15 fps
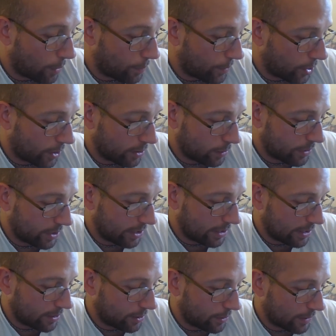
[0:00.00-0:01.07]
Boyle was in
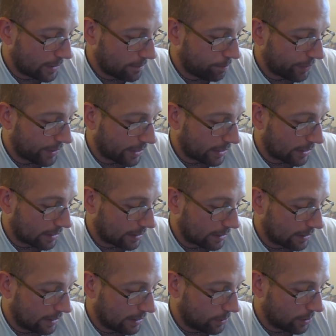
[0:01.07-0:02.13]
there as well.
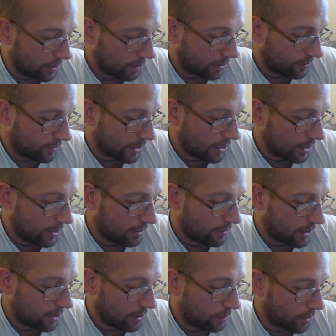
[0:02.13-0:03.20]
He was a very,
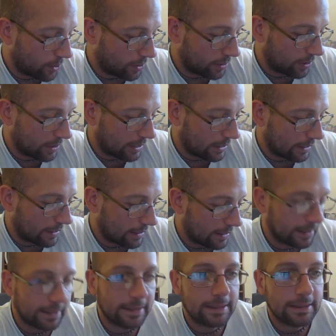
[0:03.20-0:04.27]
very important
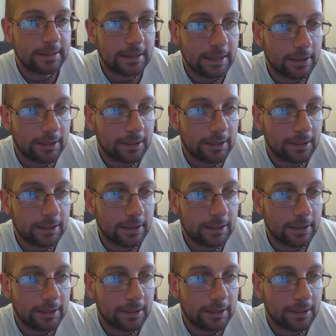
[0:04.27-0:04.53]
guy in